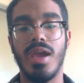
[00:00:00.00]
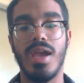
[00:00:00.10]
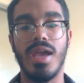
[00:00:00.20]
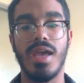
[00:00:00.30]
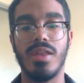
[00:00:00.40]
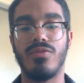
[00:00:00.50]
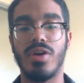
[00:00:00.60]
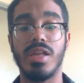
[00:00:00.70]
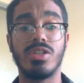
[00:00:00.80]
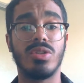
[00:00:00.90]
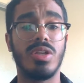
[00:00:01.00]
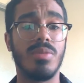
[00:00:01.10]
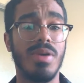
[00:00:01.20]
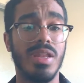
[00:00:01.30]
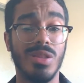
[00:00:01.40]
And financially
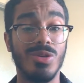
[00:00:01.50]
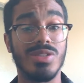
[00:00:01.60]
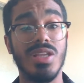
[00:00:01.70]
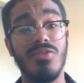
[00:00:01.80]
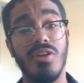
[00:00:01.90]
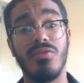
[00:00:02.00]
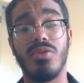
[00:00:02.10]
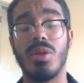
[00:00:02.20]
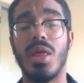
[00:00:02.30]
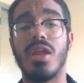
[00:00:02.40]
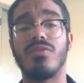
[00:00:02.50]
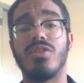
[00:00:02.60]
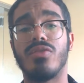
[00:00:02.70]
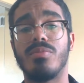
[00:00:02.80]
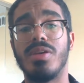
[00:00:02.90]
independent looks different for a lot of
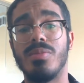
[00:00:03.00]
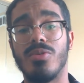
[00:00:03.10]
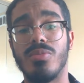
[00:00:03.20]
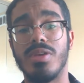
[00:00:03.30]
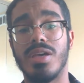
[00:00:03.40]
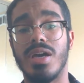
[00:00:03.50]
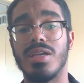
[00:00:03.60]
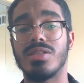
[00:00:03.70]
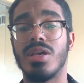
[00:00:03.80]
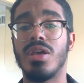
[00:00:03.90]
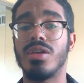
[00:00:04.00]
different people, because